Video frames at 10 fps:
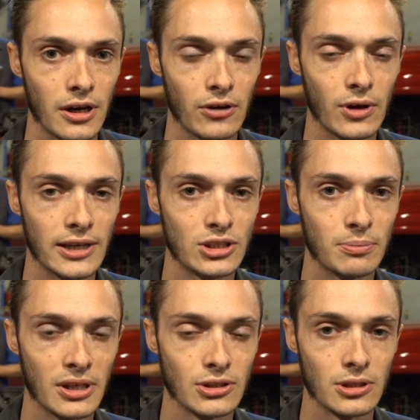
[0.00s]
Air Ride
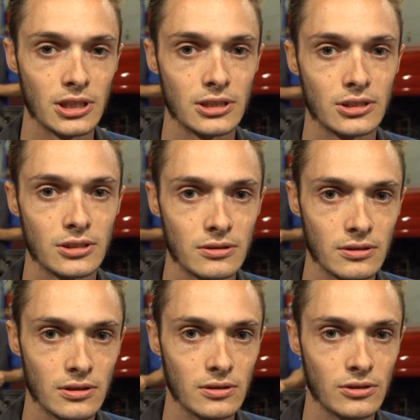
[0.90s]
Specialties
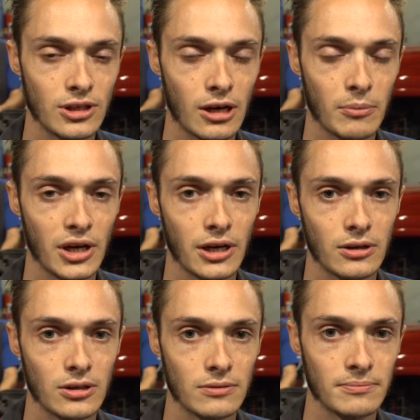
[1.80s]

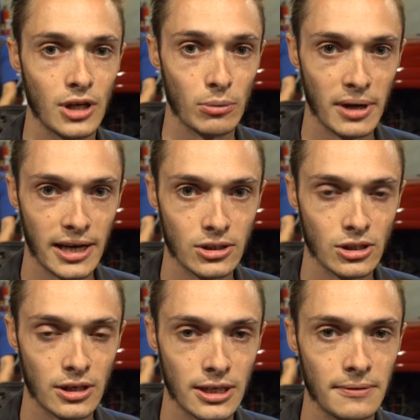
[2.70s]
Dominator
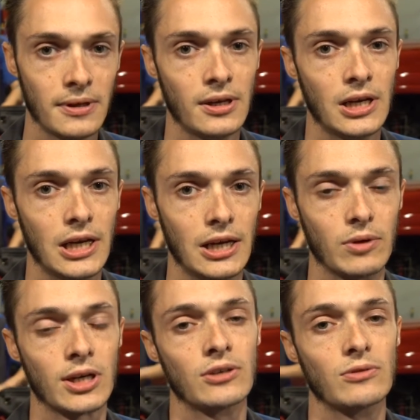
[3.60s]
airbags on it,
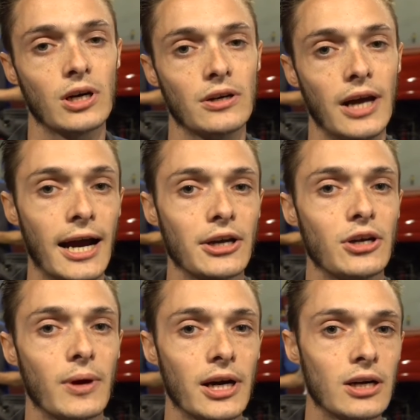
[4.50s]
and we're going to run
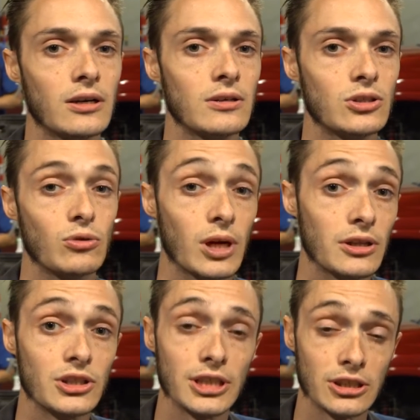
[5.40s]
AccuAir to
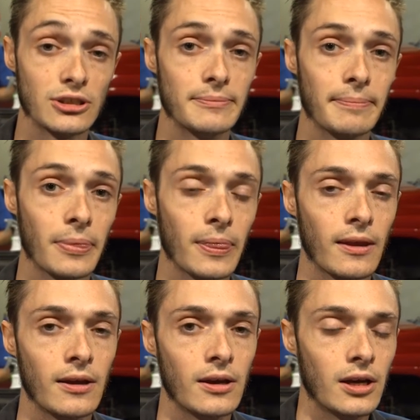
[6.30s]
run the system.
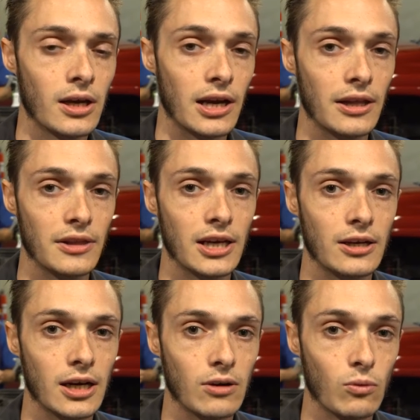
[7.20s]
And
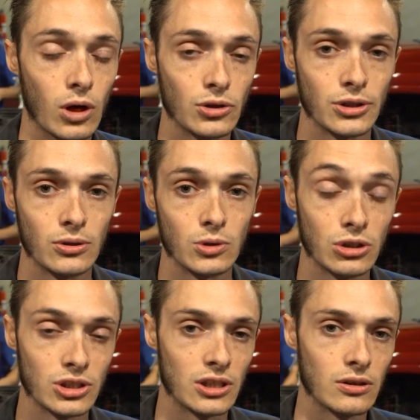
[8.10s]
then we're also
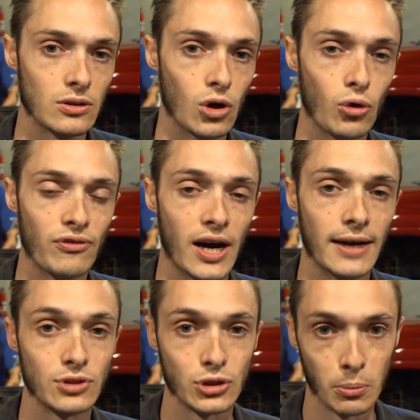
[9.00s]
using
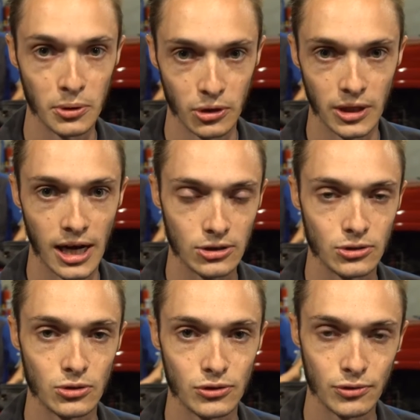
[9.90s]
05 Super Duty
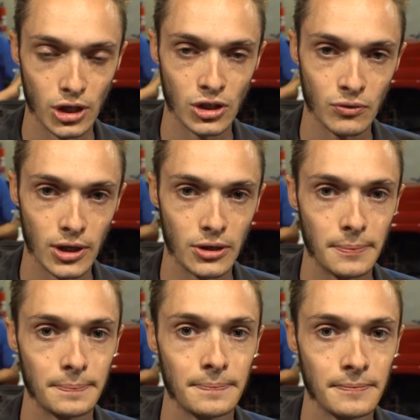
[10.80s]
axles, front and
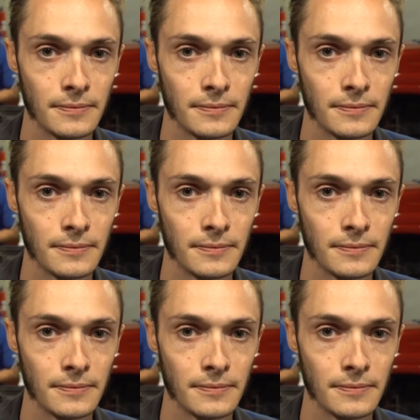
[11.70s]
rear.